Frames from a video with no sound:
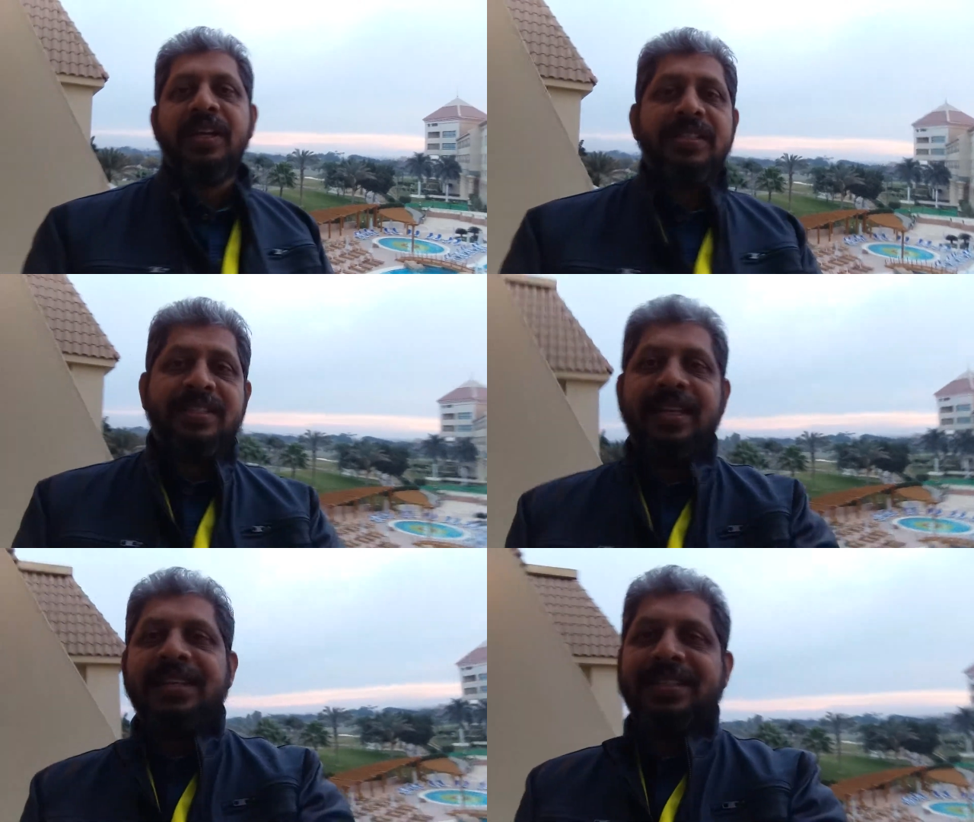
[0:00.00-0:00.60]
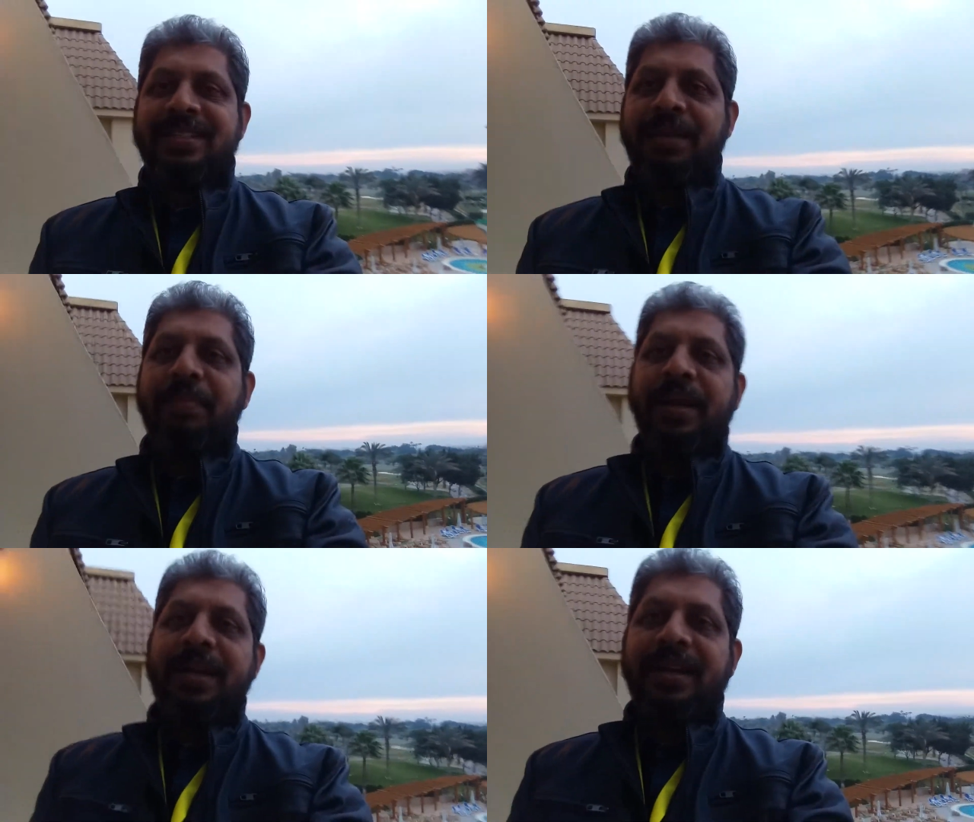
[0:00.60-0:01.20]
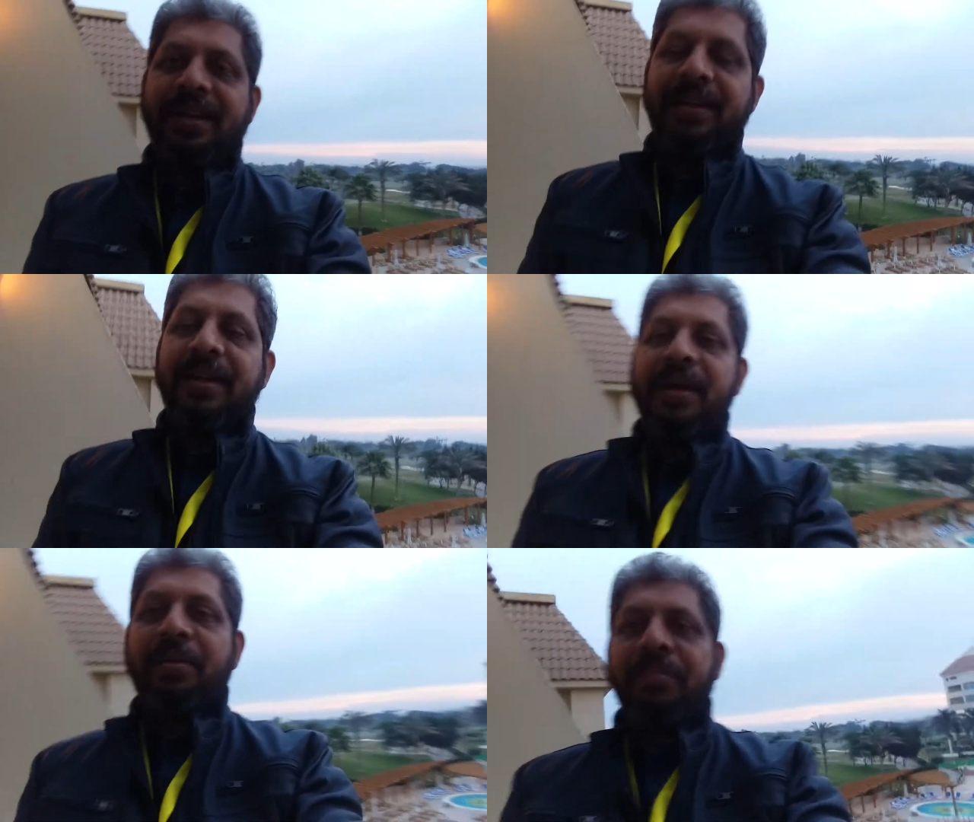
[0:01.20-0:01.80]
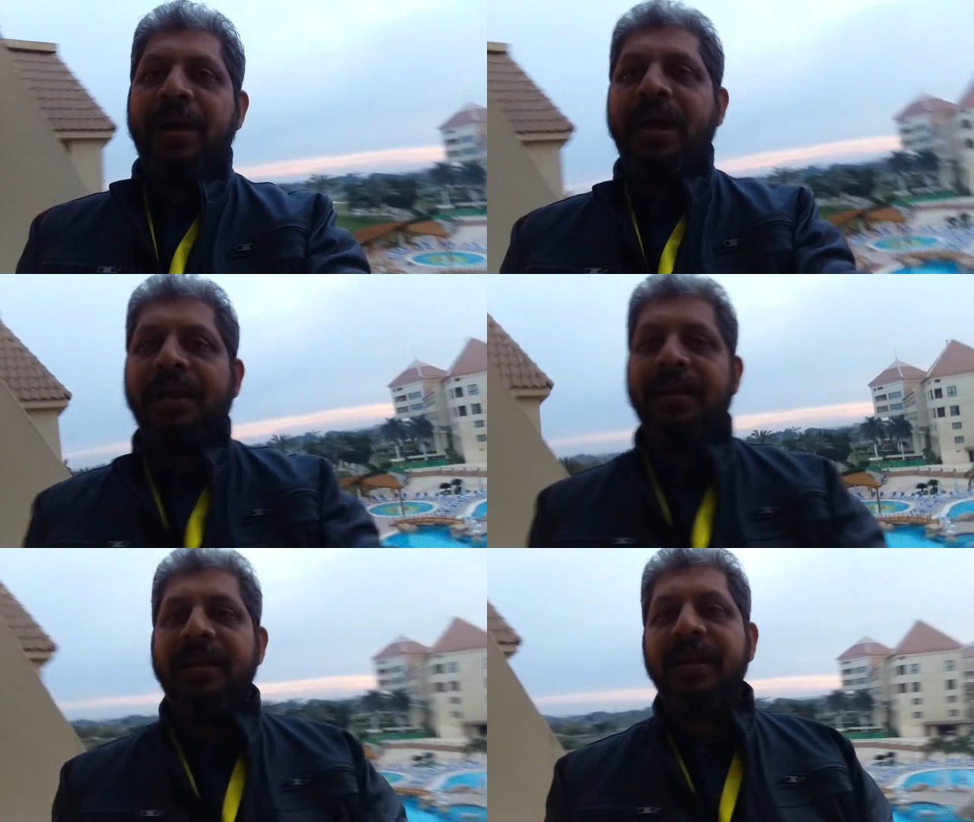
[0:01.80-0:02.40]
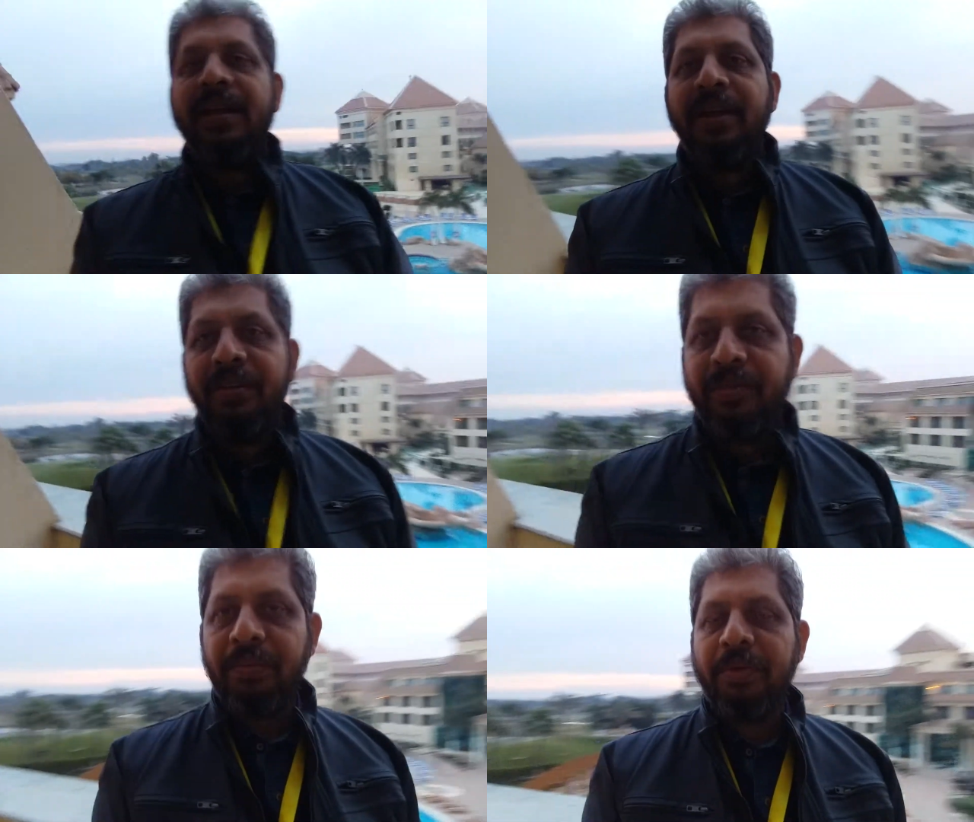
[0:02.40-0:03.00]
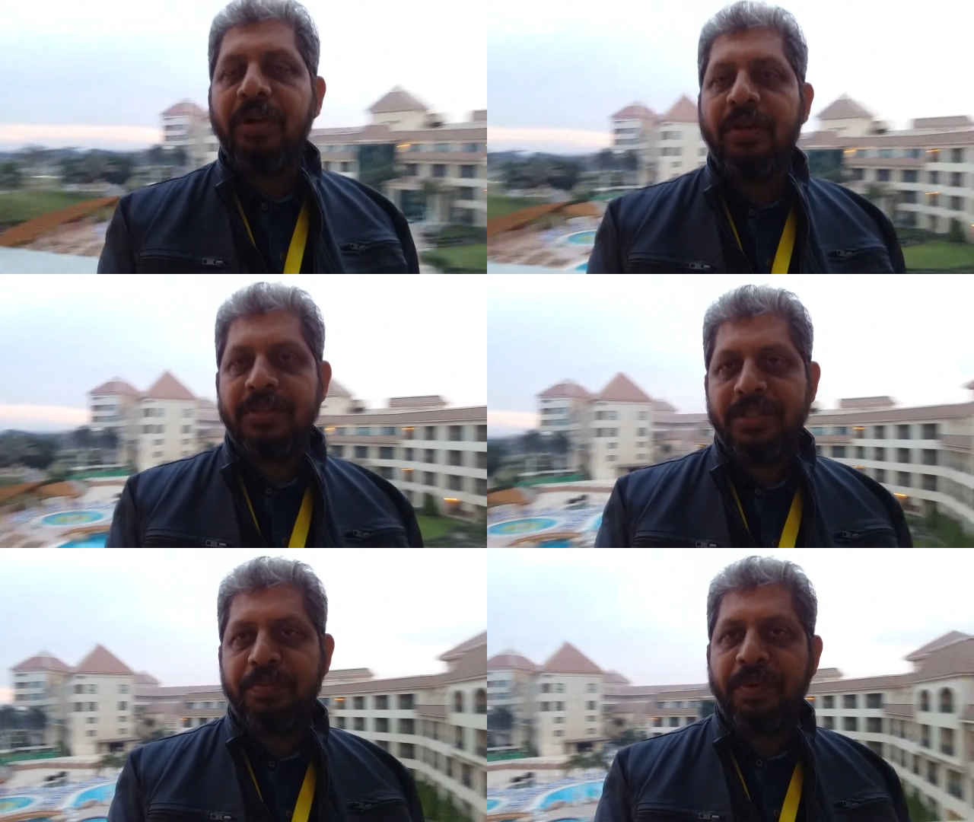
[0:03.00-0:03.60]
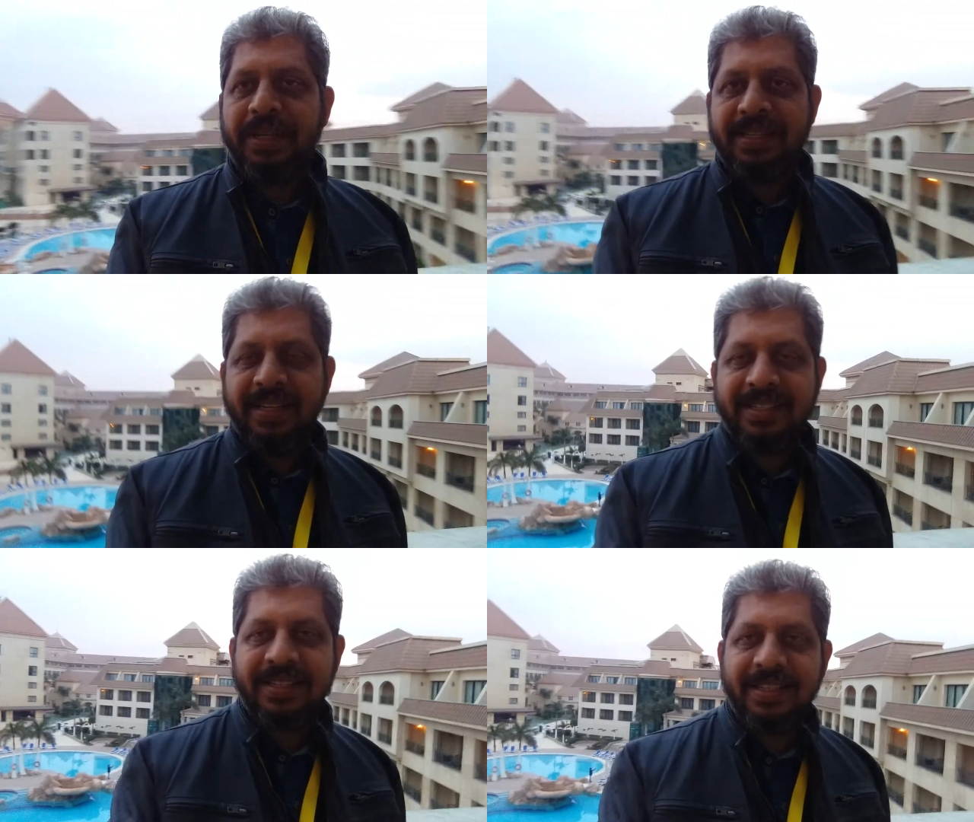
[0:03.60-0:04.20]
Sin separated man from God's presence.